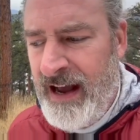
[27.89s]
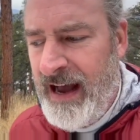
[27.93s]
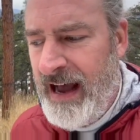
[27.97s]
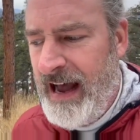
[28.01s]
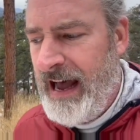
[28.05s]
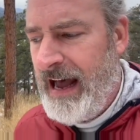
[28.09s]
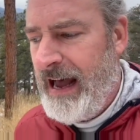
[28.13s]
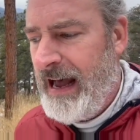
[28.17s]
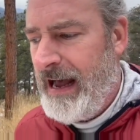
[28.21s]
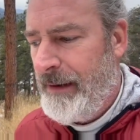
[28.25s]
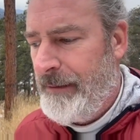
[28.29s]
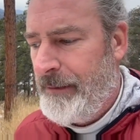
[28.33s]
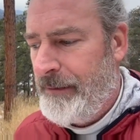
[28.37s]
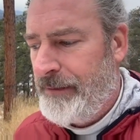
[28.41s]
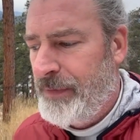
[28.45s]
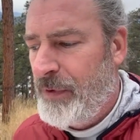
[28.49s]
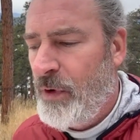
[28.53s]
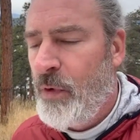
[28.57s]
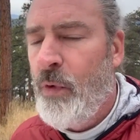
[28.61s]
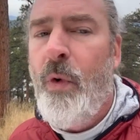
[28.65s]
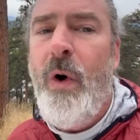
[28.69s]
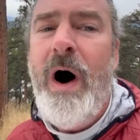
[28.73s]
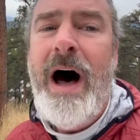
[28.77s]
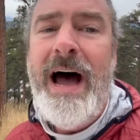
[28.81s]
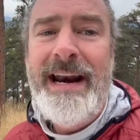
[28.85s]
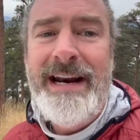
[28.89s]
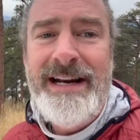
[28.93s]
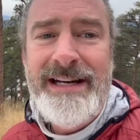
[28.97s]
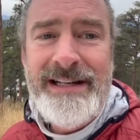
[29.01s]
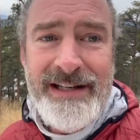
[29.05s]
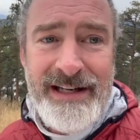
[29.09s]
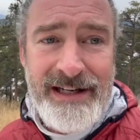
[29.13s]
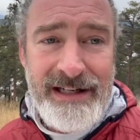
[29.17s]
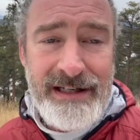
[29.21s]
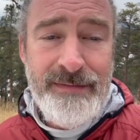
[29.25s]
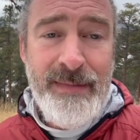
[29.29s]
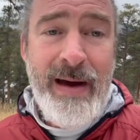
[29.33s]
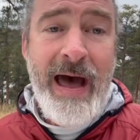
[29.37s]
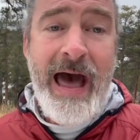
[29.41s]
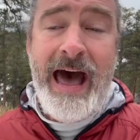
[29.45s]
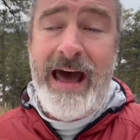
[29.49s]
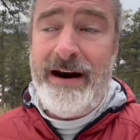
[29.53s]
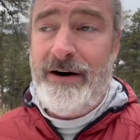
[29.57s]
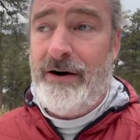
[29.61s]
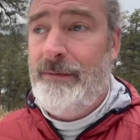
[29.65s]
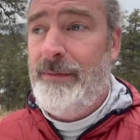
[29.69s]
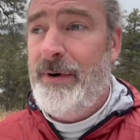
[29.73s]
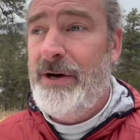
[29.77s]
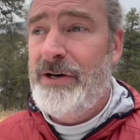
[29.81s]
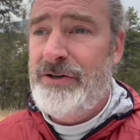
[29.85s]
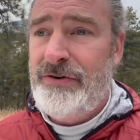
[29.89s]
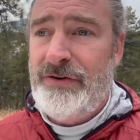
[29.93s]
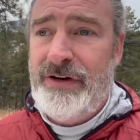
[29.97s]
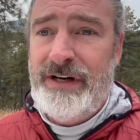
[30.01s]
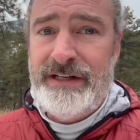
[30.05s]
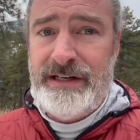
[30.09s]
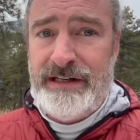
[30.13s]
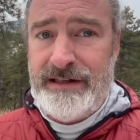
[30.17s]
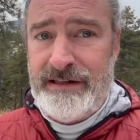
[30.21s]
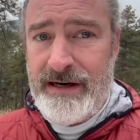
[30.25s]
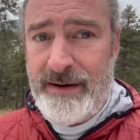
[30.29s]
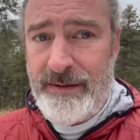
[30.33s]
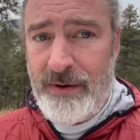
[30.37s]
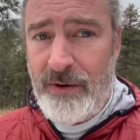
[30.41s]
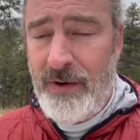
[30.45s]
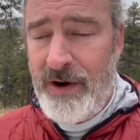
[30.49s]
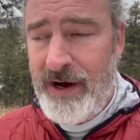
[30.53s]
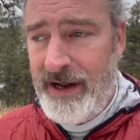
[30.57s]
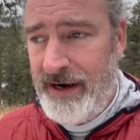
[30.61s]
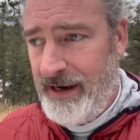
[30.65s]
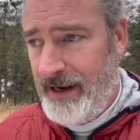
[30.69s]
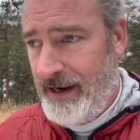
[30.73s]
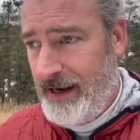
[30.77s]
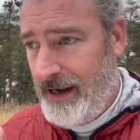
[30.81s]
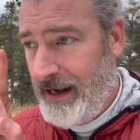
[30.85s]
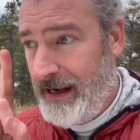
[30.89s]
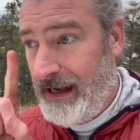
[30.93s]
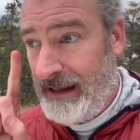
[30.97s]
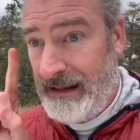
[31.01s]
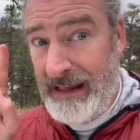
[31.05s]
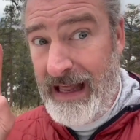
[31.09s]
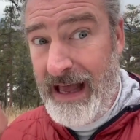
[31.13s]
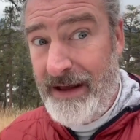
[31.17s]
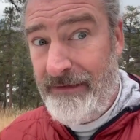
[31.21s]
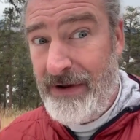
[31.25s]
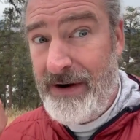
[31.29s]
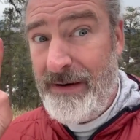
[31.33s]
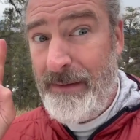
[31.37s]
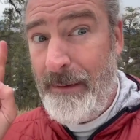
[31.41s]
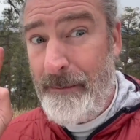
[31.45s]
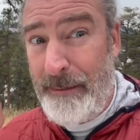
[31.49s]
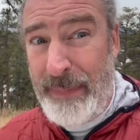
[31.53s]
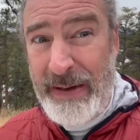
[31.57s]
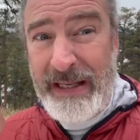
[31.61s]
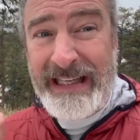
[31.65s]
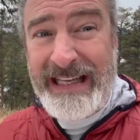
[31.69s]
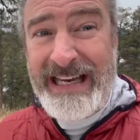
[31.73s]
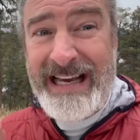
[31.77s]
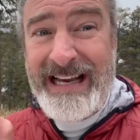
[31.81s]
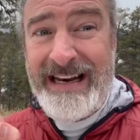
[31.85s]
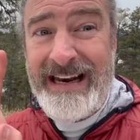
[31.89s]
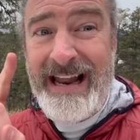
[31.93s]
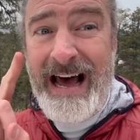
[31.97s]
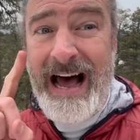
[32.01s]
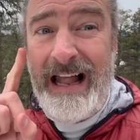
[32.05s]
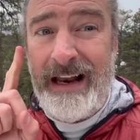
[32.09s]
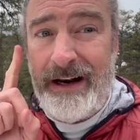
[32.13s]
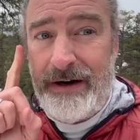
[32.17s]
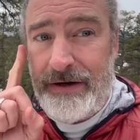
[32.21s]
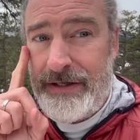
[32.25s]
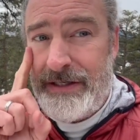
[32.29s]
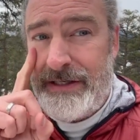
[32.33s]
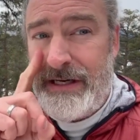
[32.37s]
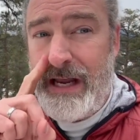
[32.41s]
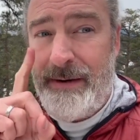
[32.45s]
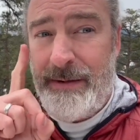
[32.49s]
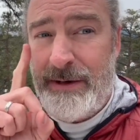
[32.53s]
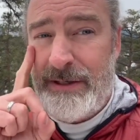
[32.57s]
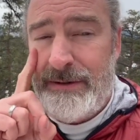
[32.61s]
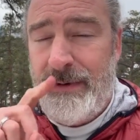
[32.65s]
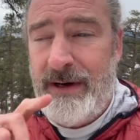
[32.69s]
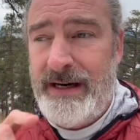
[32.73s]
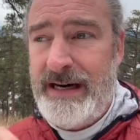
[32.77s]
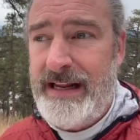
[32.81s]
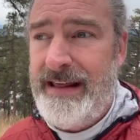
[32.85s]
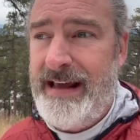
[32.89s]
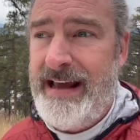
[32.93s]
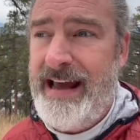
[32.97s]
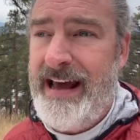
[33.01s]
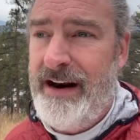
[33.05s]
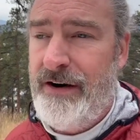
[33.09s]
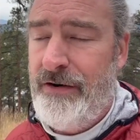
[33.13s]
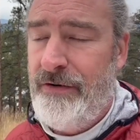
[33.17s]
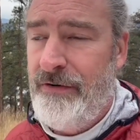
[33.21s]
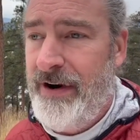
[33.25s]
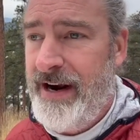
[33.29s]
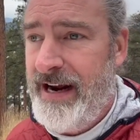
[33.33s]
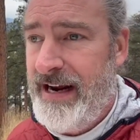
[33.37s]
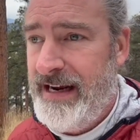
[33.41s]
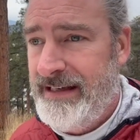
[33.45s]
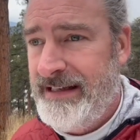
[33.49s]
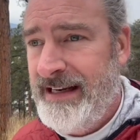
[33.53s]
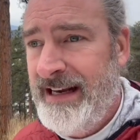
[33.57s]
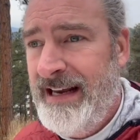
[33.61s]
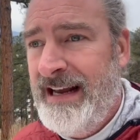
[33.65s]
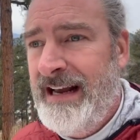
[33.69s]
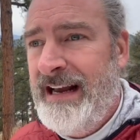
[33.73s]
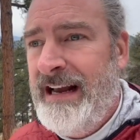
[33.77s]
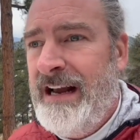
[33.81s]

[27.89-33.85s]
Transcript: Um, why does this matter? A bunch of reasons. Number one, $11 billion is how much money they had to raise.